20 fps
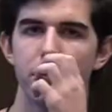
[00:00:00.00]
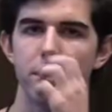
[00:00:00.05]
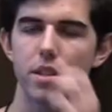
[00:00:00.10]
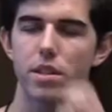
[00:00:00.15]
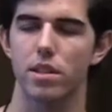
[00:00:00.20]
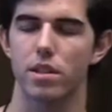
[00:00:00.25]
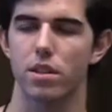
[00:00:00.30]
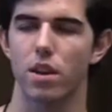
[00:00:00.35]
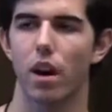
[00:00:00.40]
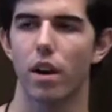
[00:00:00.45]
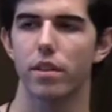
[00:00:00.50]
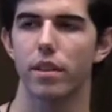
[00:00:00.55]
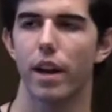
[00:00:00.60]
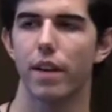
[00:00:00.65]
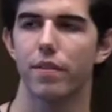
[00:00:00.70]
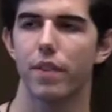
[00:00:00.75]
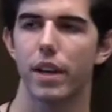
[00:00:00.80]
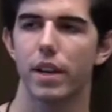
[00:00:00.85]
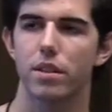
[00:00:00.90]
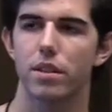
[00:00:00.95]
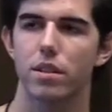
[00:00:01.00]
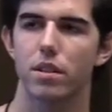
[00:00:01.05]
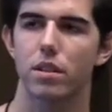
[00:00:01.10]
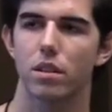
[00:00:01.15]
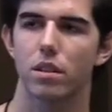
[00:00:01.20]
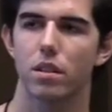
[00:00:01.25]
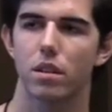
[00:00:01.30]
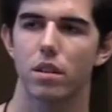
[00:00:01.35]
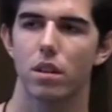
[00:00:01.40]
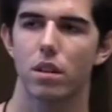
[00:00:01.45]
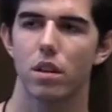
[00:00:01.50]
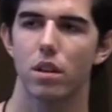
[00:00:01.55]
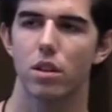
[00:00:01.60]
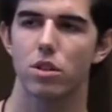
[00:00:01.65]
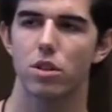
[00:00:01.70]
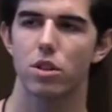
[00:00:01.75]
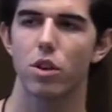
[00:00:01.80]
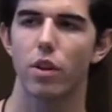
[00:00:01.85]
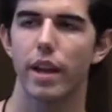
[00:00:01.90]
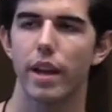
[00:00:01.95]
discard that face.
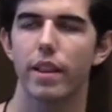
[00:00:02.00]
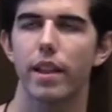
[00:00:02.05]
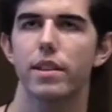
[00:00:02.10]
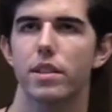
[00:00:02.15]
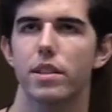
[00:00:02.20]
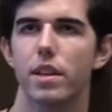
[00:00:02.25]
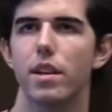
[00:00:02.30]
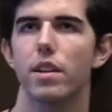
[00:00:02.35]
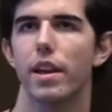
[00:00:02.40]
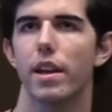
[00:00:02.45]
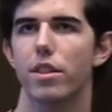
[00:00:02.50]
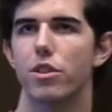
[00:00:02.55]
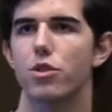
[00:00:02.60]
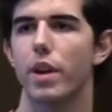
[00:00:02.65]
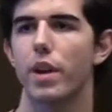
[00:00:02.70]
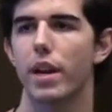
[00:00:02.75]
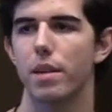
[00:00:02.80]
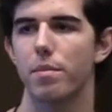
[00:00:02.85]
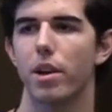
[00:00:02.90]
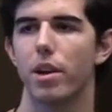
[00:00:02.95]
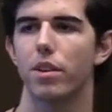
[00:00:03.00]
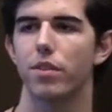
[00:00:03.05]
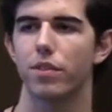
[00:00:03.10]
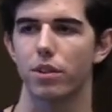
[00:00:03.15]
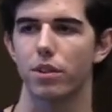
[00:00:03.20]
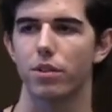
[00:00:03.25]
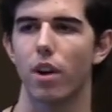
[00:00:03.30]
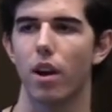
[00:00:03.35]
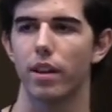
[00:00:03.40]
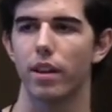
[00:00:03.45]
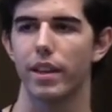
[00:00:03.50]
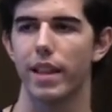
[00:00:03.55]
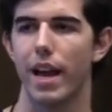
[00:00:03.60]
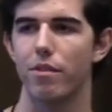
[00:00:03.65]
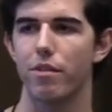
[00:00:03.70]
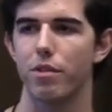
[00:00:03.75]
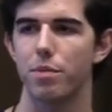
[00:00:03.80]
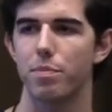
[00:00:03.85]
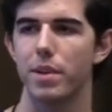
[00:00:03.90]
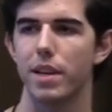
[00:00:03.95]
So like, let's say like the training model for crawling
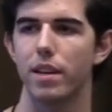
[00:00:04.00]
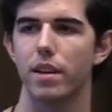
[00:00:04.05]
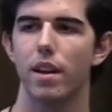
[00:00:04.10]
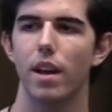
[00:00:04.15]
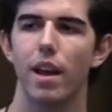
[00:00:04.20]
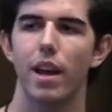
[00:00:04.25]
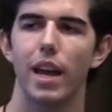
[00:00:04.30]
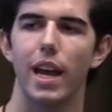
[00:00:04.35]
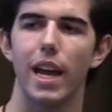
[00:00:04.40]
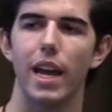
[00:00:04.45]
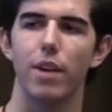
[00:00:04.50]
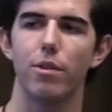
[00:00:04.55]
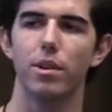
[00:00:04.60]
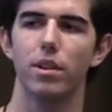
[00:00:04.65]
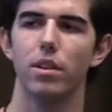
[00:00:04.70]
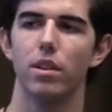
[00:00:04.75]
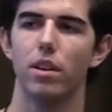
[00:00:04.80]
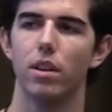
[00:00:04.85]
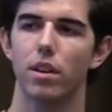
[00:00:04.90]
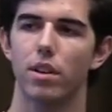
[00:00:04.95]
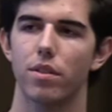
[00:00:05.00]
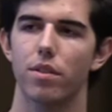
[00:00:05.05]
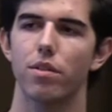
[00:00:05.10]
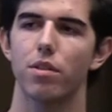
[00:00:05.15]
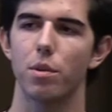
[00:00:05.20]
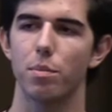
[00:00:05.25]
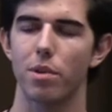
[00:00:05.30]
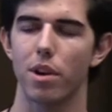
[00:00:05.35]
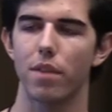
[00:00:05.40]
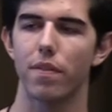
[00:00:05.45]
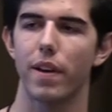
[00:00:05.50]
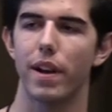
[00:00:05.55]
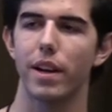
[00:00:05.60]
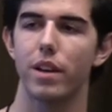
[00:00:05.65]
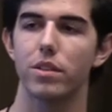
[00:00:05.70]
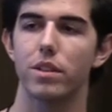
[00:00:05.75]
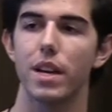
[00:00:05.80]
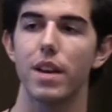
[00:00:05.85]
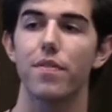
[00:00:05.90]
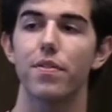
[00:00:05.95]
that would be, it would look through
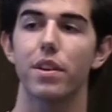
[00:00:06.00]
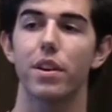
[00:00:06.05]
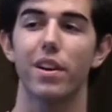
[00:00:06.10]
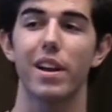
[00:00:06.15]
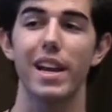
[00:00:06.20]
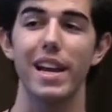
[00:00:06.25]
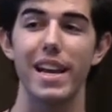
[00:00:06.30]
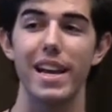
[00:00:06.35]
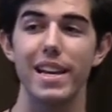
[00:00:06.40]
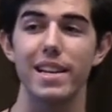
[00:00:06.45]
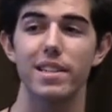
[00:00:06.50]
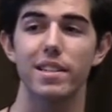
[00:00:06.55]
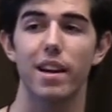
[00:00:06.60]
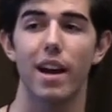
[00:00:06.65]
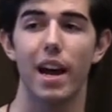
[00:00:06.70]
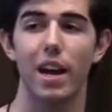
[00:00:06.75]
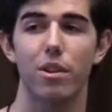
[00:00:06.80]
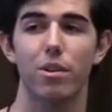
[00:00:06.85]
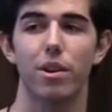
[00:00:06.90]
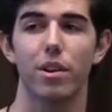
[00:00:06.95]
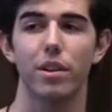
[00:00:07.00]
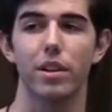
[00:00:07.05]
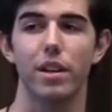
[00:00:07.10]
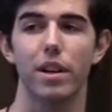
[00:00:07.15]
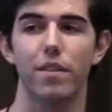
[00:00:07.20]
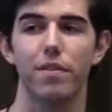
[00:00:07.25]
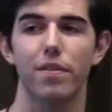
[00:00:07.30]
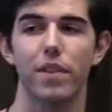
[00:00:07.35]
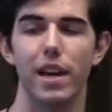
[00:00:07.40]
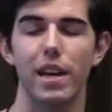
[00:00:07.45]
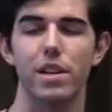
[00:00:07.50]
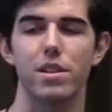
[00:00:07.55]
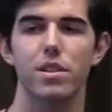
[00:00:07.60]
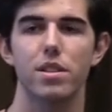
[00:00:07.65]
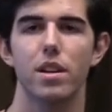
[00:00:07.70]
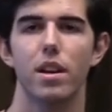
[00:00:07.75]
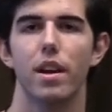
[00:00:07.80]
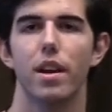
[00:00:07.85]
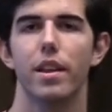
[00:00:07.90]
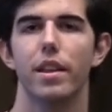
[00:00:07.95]
profiles if there is a high quality enough face
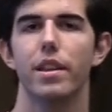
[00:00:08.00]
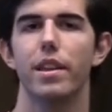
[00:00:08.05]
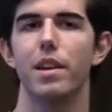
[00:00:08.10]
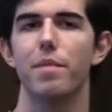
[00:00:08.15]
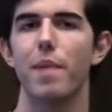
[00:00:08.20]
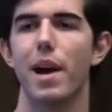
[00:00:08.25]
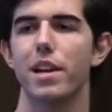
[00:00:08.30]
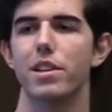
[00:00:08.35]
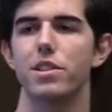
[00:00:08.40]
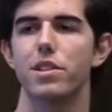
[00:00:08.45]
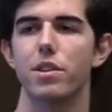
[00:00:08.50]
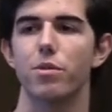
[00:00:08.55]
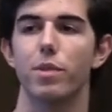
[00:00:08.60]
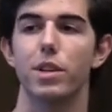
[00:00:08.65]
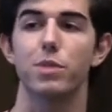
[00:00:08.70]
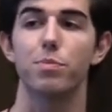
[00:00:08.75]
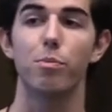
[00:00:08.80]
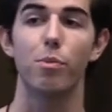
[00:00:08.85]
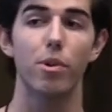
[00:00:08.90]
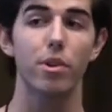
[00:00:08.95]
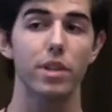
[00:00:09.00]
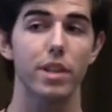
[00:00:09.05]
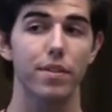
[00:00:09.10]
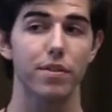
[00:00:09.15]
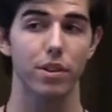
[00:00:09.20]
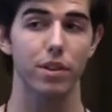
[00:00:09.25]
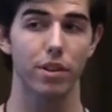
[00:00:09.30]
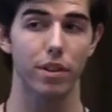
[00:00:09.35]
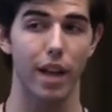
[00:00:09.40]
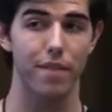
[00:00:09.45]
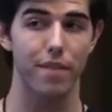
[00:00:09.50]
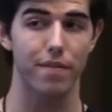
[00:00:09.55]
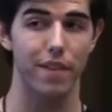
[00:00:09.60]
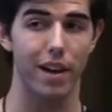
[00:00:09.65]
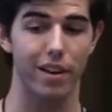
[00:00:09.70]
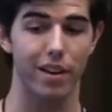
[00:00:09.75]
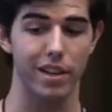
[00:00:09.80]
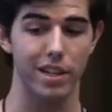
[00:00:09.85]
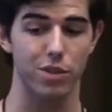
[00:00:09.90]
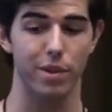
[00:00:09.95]
that it matches it. What's more difficult I
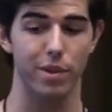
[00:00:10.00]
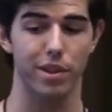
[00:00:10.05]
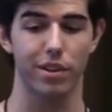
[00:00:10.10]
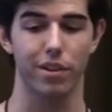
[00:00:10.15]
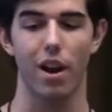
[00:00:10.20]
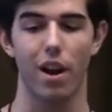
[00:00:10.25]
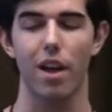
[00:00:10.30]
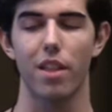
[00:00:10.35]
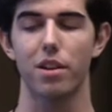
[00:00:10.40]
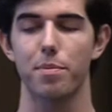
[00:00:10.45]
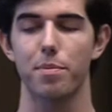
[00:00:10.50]
found is when there are other